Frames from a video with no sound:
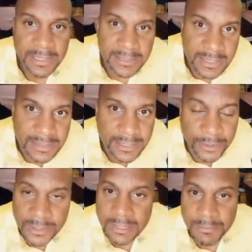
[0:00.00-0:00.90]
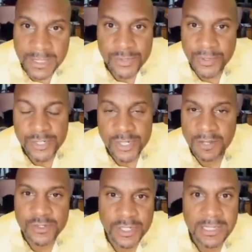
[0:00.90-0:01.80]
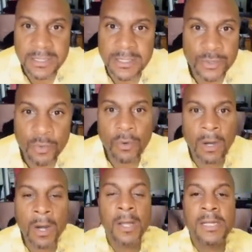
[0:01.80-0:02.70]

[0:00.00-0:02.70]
it's considered the administration of justice or